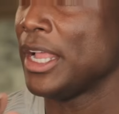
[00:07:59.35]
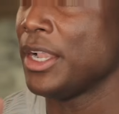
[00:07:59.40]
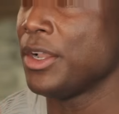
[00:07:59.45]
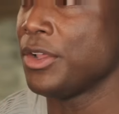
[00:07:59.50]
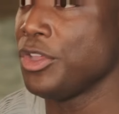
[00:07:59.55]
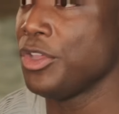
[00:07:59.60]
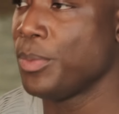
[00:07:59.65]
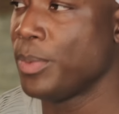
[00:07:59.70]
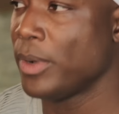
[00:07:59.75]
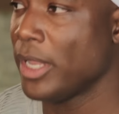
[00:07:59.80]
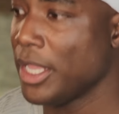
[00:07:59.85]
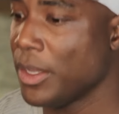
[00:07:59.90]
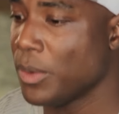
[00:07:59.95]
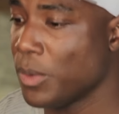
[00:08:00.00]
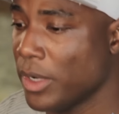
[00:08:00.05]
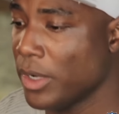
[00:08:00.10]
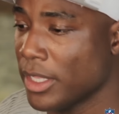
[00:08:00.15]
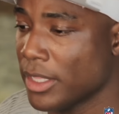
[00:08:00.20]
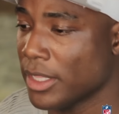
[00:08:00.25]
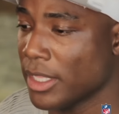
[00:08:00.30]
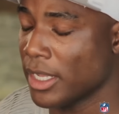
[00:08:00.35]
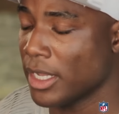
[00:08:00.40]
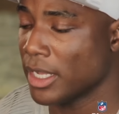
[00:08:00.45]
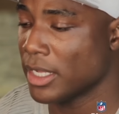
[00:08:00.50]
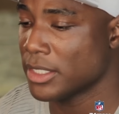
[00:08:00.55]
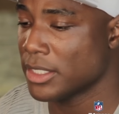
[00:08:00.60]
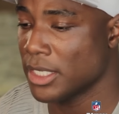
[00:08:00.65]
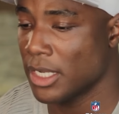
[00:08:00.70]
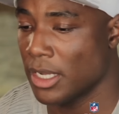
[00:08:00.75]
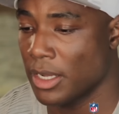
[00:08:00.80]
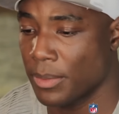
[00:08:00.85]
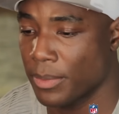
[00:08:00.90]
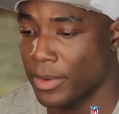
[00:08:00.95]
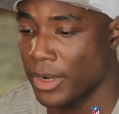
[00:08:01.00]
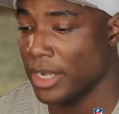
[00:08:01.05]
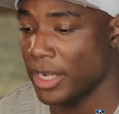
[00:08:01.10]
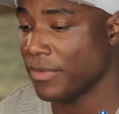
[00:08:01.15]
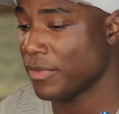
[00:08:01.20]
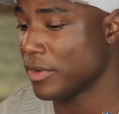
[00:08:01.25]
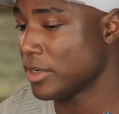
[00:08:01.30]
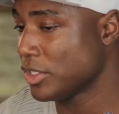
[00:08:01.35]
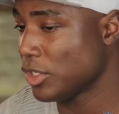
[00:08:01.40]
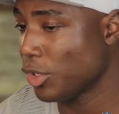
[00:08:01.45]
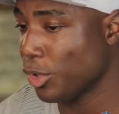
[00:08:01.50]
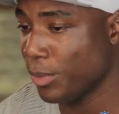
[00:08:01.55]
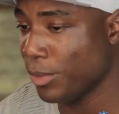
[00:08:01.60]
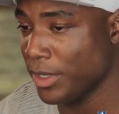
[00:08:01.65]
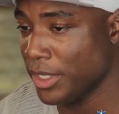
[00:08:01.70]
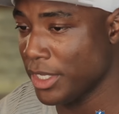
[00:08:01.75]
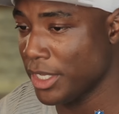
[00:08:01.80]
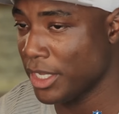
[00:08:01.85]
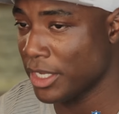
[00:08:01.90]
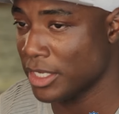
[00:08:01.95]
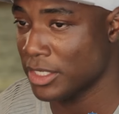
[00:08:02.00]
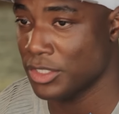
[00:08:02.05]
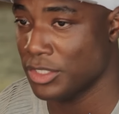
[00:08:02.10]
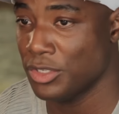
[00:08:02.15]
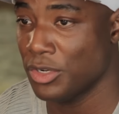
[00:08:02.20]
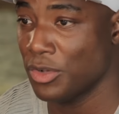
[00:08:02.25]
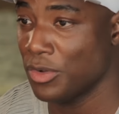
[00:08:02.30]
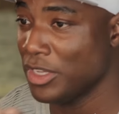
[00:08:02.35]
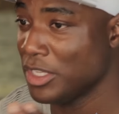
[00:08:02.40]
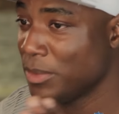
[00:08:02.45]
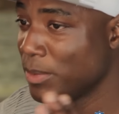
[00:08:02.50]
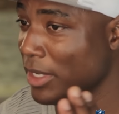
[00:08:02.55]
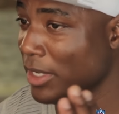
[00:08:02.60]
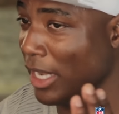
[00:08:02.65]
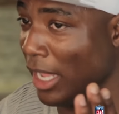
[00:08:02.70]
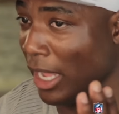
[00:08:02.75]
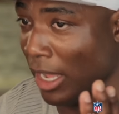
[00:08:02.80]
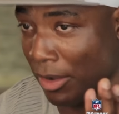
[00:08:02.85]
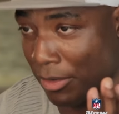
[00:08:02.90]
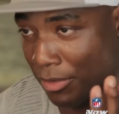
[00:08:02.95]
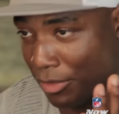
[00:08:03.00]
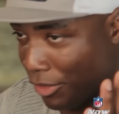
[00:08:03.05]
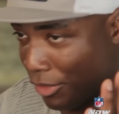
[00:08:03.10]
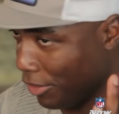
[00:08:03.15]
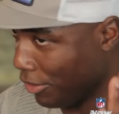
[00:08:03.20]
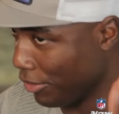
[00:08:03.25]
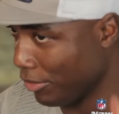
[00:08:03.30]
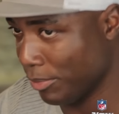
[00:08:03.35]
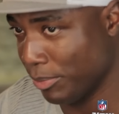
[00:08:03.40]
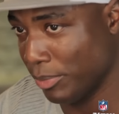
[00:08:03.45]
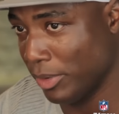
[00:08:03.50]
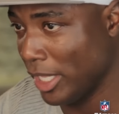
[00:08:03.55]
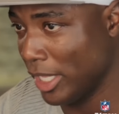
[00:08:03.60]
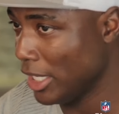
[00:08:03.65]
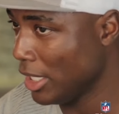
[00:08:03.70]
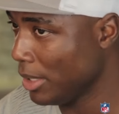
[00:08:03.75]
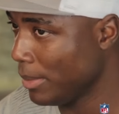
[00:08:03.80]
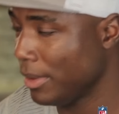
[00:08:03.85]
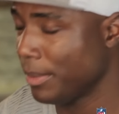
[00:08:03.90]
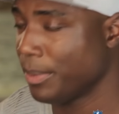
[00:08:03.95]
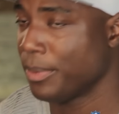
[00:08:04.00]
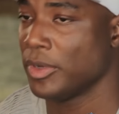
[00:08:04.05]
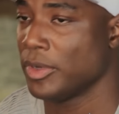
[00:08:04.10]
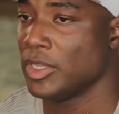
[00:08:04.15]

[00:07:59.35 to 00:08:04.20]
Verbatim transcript: I know you played with uh, Tom Brady for so many years. You know he's been out. You know, played a little bit of